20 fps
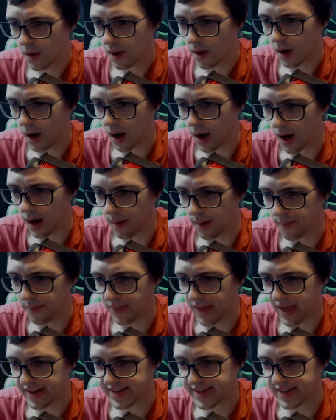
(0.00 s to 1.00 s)

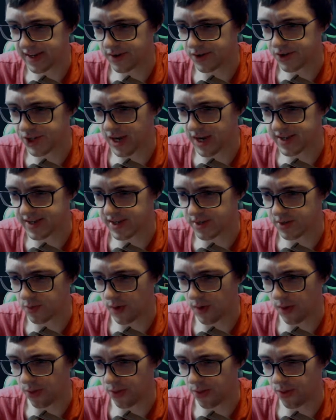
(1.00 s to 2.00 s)
that synergizes
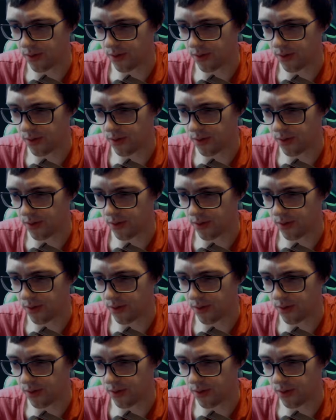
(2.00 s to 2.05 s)
with,